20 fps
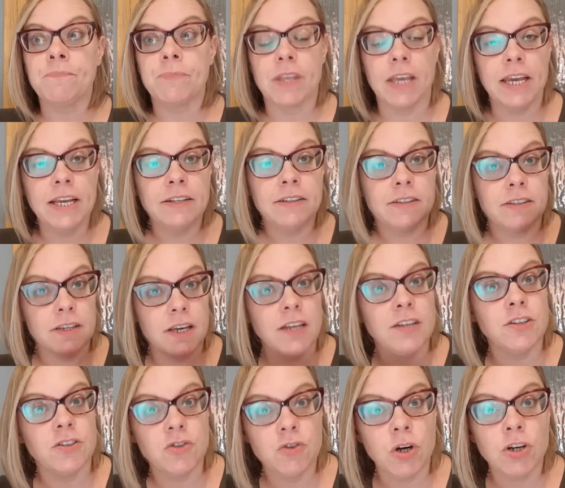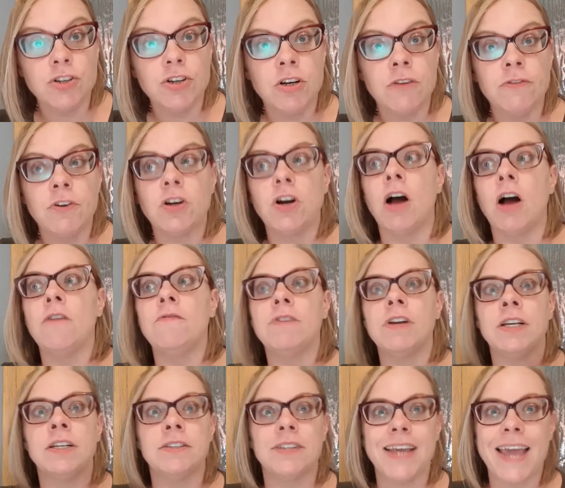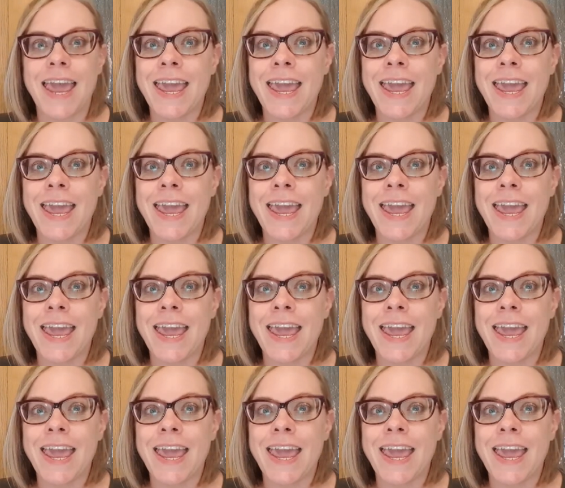It's a destruction of their confidence,